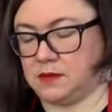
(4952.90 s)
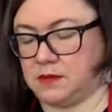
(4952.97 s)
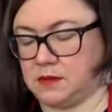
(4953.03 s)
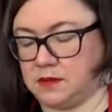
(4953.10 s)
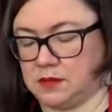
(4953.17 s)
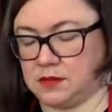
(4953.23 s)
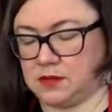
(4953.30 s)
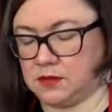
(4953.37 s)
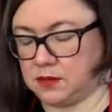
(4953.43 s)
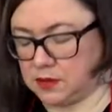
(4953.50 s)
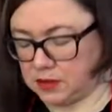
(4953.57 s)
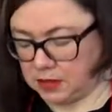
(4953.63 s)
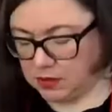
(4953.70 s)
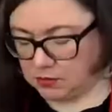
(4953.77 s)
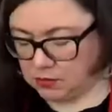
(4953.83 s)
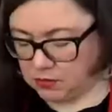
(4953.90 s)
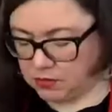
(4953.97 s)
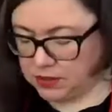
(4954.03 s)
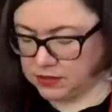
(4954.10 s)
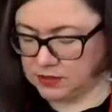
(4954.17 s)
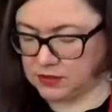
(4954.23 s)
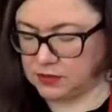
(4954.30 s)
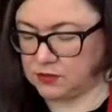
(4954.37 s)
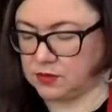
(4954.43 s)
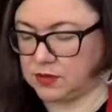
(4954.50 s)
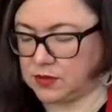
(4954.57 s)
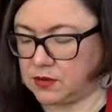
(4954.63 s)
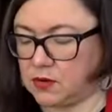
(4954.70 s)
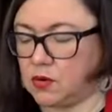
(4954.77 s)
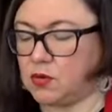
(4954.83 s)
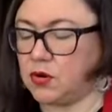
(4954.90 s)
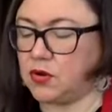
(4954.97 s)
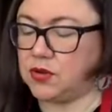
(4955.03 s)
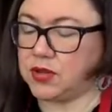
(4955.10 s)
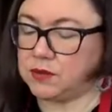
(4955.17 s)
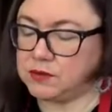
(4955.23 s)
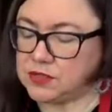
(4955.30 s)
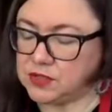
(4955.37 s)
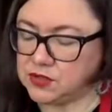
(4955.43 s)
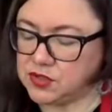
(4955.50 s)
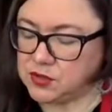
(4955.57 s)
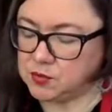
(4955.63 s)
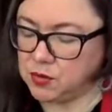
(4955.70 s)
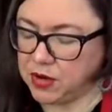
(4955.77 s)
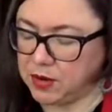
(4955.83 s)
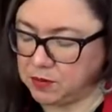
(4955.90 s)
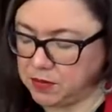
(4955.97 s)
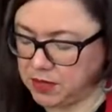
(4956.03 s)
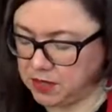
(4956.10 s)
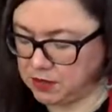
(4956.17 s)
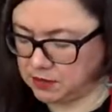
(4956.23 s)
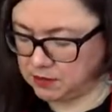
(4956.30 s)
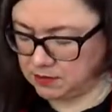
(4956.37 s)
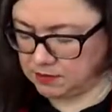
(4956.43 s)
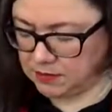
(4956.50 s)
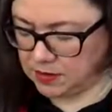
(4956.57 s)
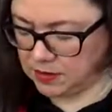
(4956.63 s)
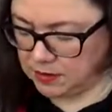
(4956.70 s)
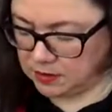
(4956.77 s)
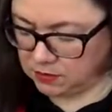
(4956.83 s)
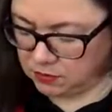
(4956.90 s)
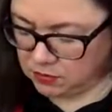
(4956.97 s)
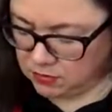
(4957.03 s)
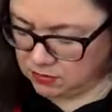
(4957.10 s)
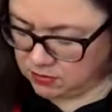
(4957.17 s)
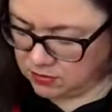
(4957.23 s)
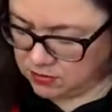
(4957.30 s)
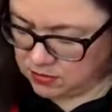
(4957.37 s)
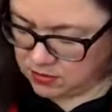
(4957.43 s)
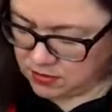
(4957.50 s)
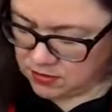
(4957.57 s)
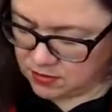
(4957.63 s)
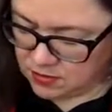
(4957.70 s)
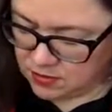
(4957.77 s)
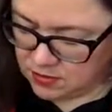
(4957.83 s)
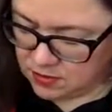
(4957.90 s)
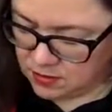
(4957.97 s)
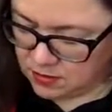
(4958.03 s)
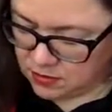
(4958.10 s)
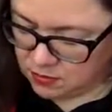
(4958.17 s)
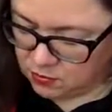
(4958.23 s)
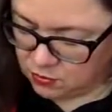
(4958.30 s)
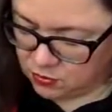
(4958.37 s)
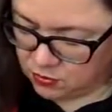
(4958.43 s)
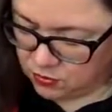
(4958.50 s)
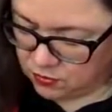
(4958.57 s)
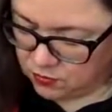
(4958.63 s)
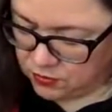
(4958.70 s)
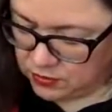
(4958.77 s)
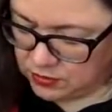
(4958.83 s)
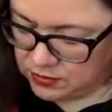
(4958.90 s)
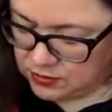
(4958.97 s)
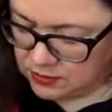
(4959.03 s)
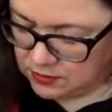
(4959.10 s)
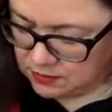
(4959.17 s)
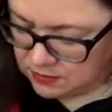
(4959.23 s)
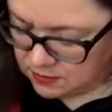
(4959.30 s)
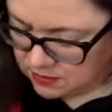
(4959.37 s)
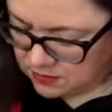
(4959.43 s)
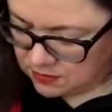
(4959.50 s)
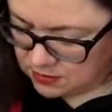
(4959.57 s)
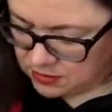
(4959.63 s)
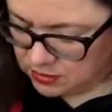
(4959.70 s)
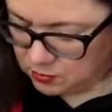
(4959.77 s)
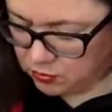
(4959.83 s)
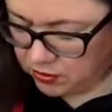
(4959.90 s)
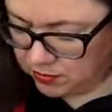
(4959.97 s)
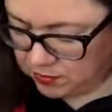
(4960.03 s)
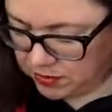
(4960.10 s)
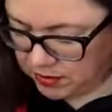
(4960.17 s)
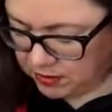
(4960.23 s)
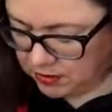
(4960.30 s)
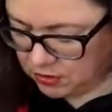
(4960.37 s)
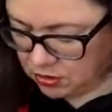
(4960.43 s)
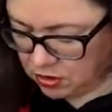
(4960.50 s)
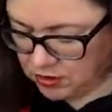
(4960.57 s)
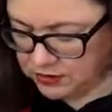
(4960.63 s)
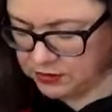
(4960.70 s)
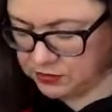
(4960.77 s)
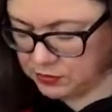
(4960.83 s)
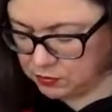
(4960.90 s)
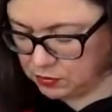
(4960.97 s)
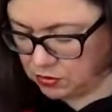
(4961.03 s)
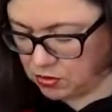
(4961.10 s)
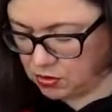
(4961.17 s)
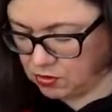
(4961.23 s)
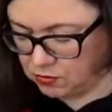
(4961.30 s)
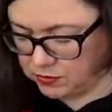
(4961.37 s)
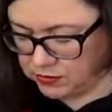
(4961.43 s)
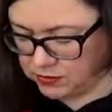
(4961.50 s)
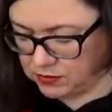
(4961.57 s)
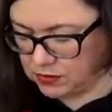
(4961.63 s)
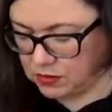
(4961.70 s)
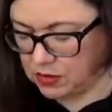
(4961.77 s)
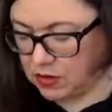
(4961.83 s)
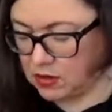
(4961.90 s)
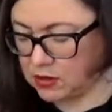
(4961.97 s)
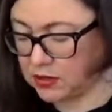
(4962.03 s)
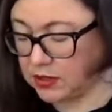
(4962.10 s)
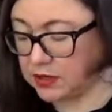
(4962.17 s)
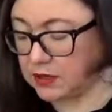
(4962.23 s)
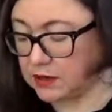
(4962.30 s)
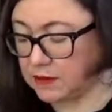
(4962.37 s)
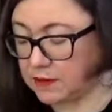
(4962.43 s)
So that they were less annoying. Oh no, that was their spray paint that they had improved, because the spray paint nozzles were always clogging.